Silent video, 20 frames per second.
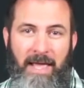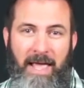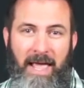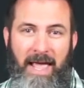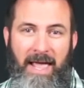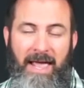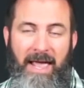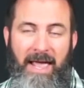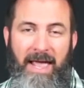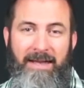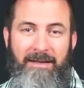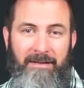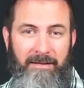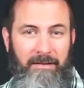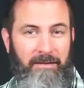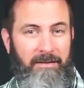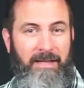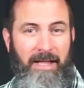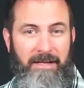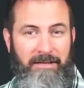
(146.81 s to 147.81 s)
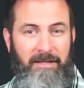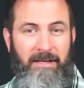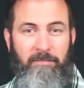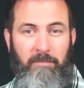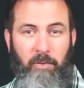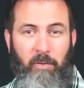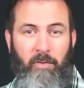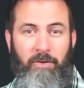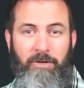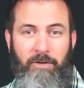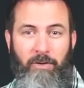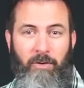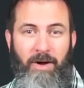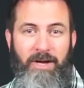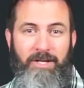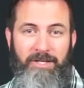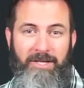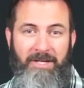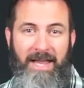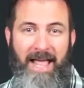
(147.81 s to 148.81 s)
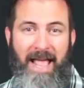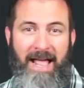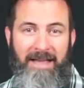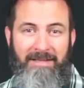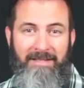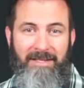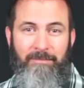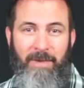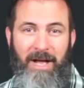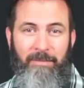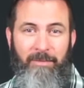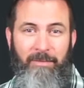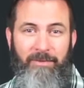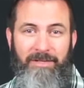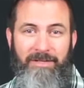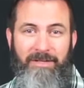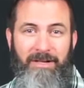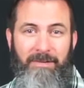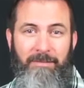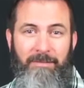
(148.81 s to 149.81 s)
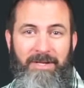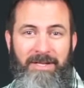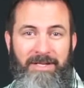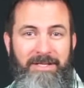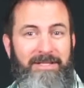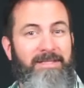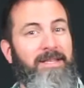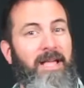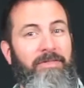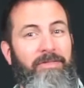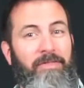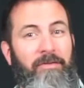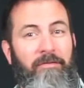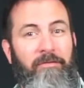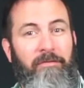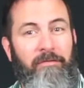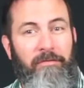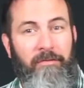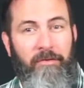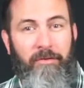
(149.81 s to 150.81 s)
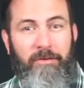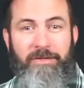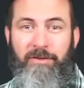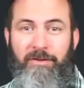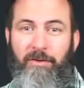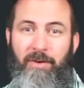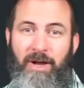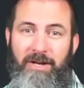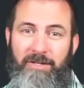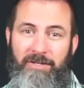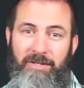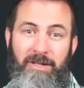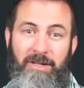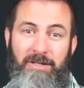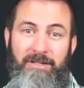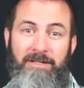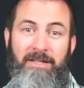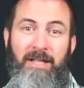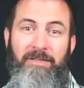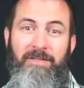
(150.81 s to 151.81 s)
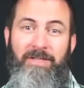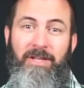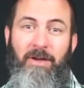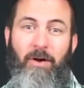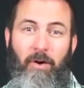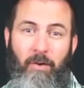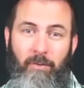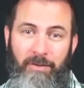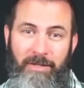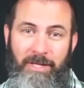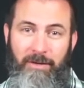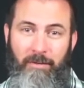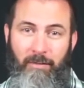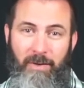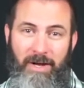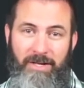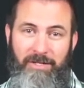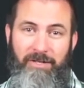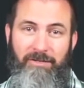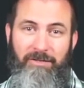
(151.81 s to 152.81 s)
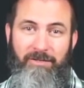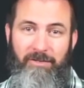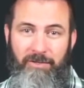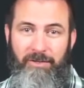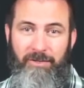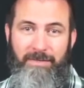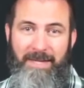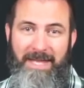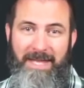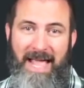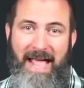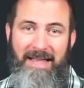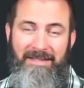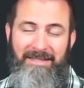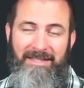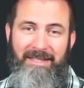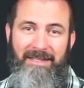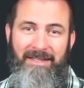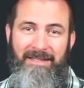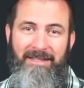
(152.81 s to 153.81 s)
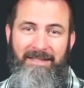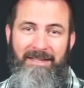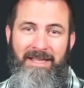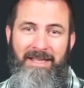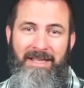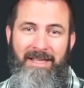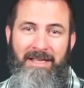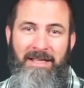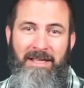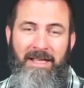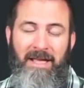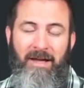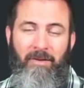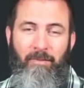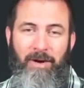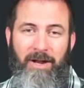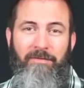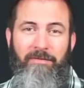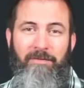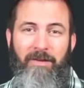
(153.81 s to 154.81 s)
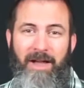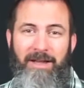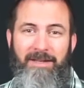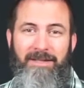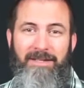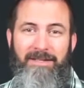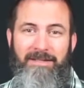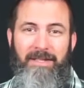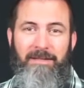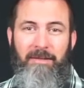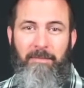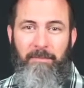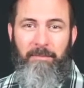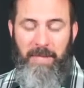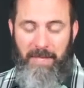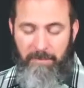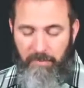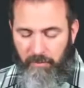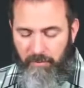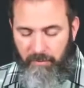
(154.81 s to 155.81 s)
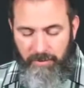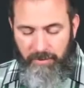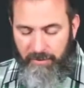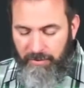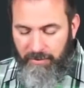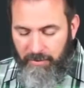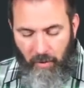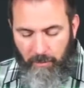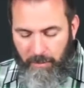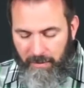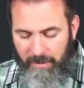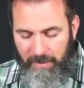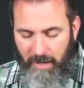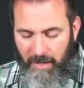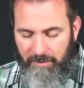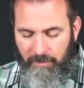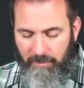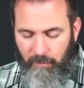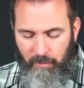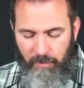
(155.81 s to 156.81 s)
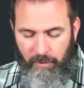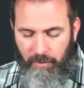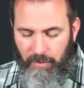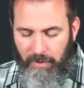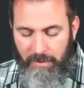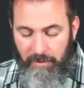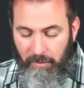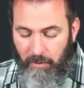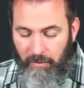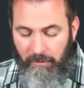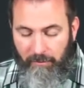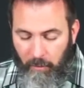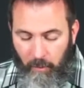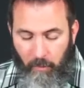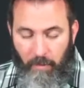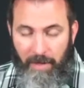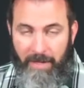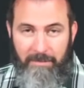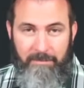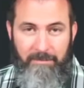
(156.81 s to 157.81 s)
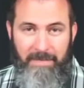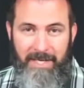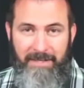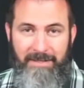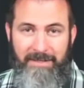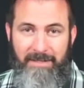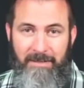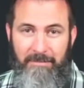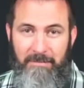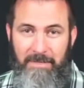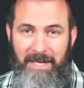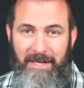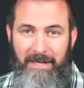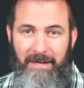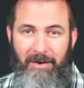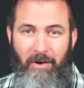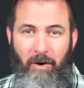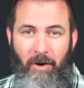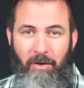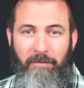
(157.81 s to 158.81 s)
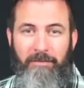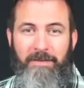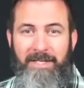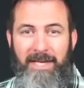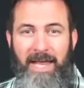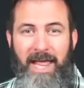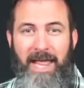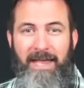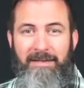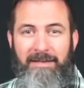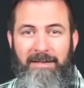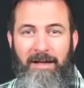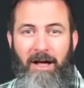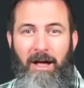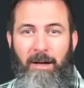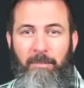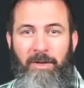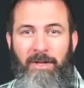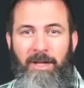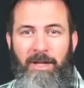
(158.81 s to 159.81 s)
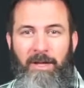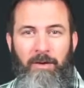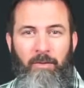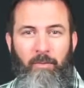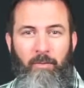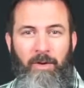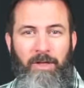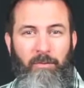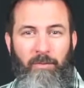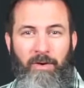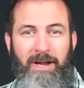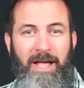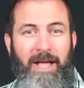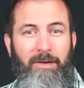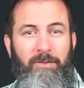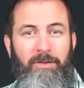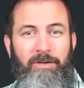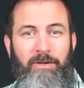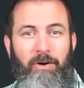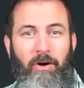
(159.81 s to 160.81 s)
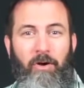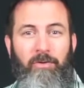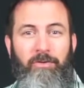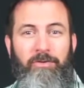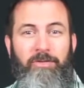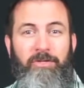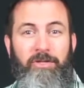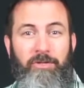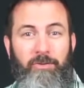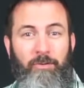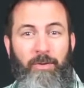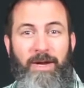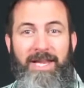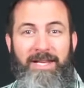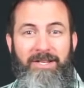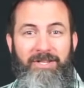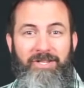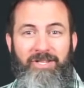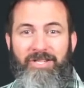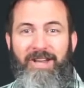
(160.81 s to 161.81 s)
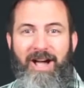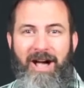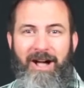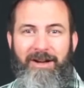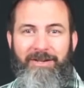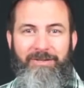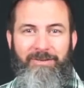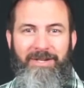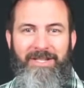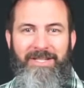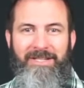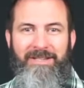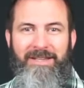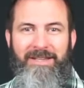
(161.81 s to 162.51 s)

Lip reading: And that's an important question to ask in Bible study, but it's not the first question. It's not the only question you should be asking. What I find is that the people who just open God's word and look for what it means to me often end up with what I would call strange doctrine.